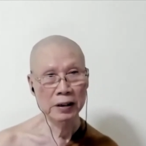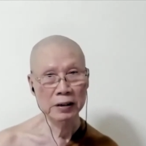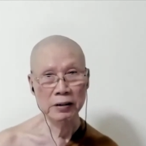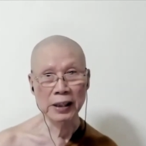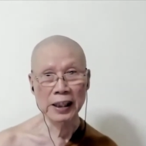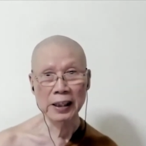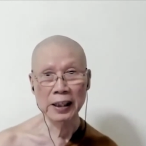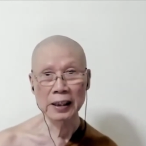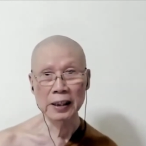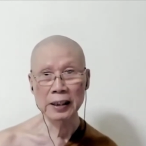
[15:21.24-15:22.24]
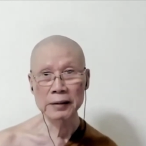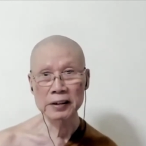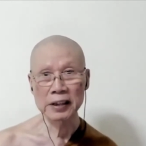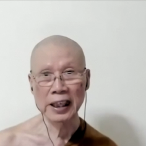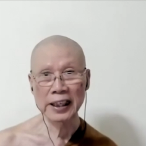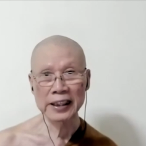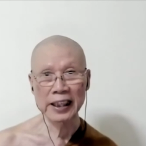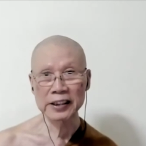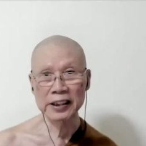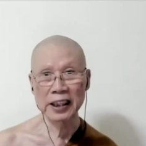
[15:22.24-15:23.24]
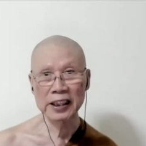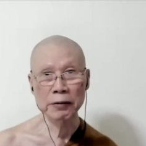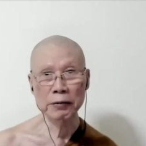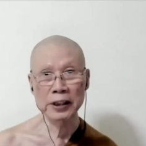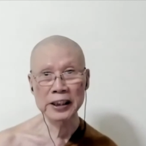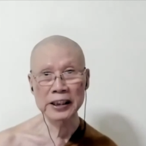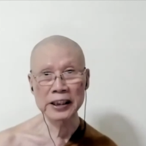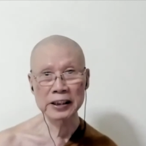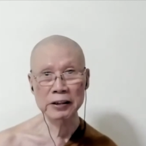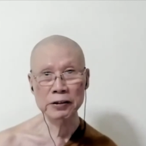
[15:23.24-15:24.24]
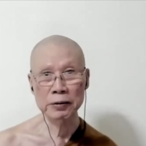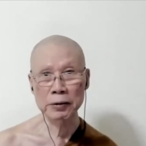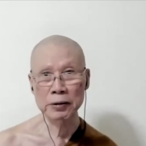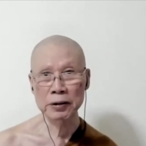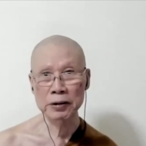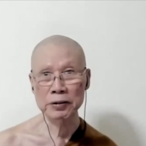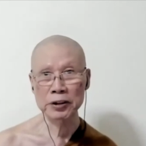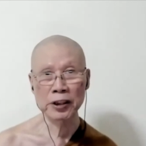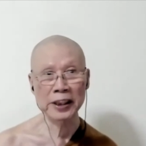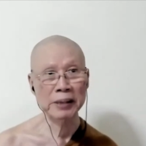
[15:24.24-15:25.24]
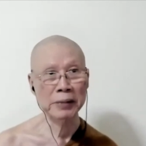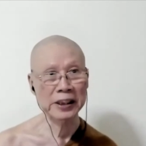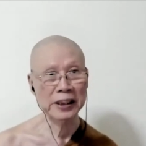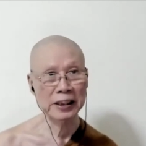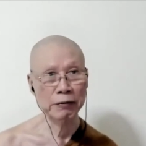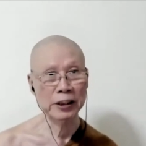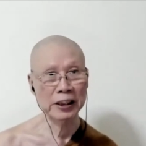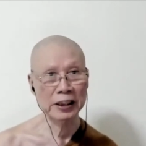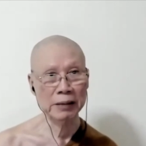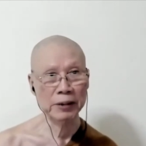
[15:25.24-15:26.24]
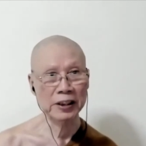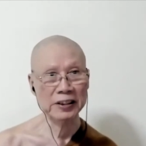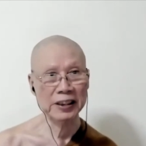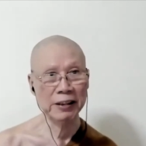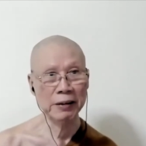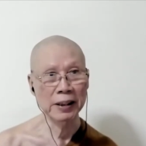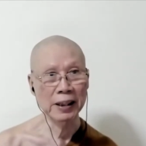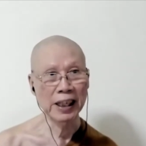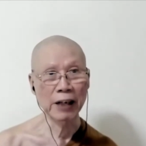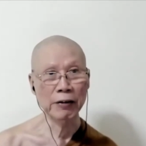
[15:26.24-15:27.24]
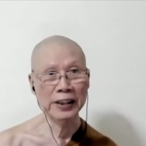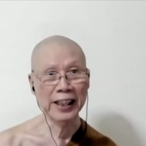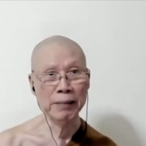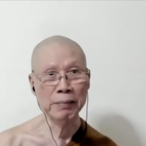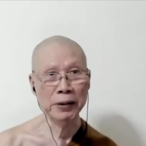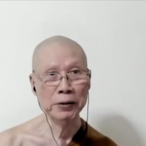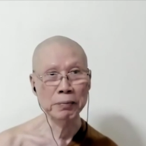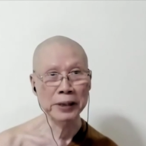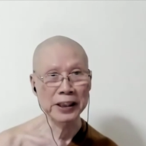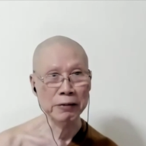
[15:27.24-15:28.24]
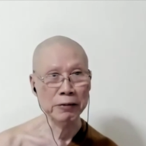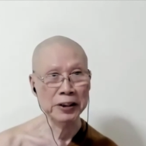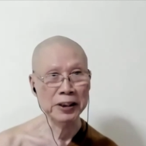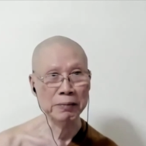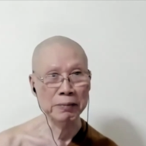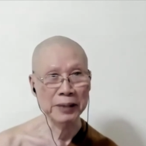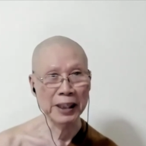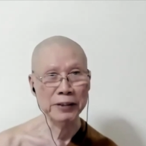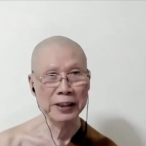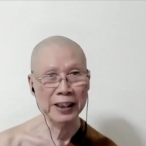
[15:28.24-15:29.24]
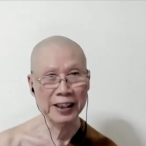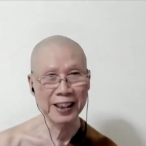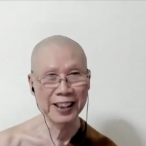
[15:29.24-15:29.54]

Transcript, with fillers: So I I, I, I, I didn't really need to, to join a meeting really because I, I already had my own meeting with him every day